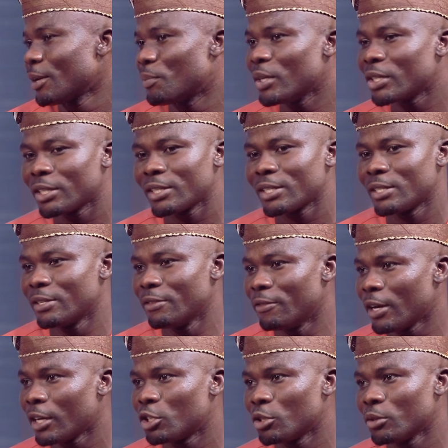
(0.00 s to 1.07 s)
Patience is a
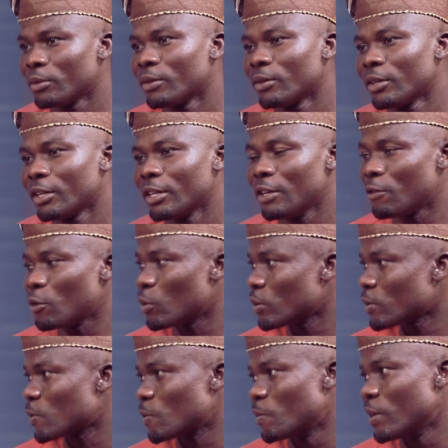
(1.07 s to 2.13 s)
virtue if you
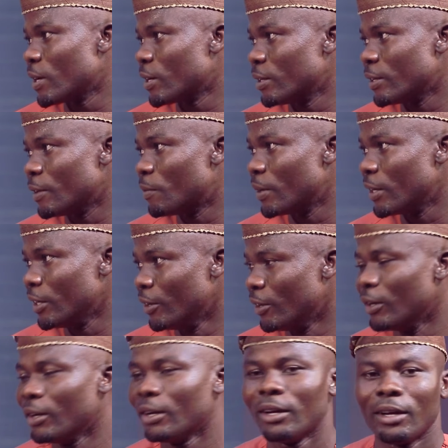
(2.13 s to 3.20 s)
want to be an entrepreneur.
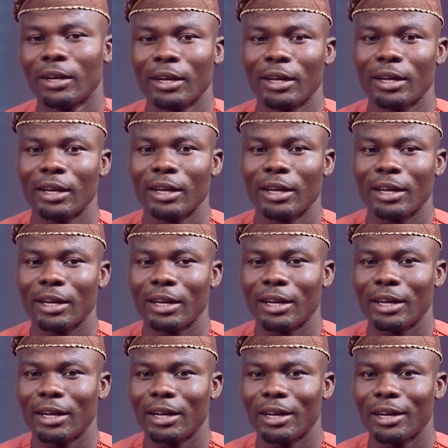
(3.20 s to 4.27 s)

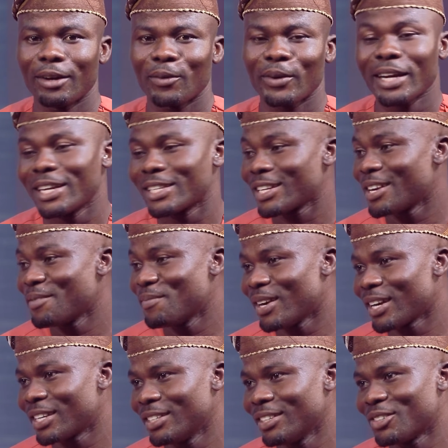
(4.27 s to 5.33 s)
When I started
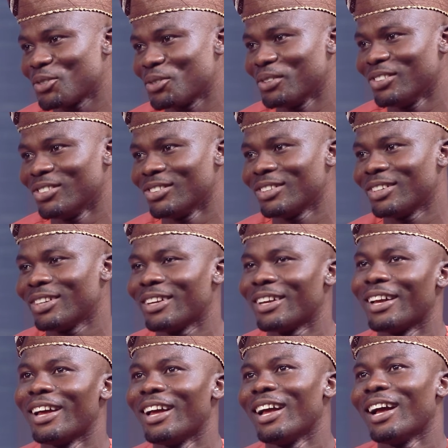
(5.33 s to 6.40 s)
back in Ikorodu,
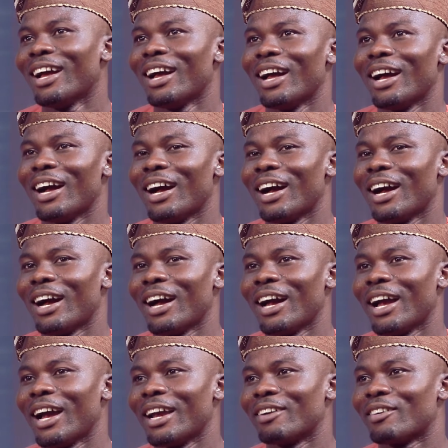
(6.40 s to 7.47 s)

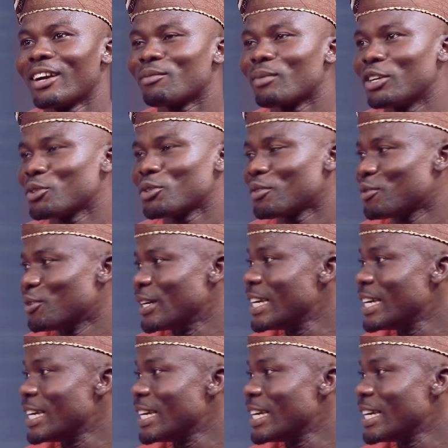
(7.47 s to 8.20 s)
I ran my shop for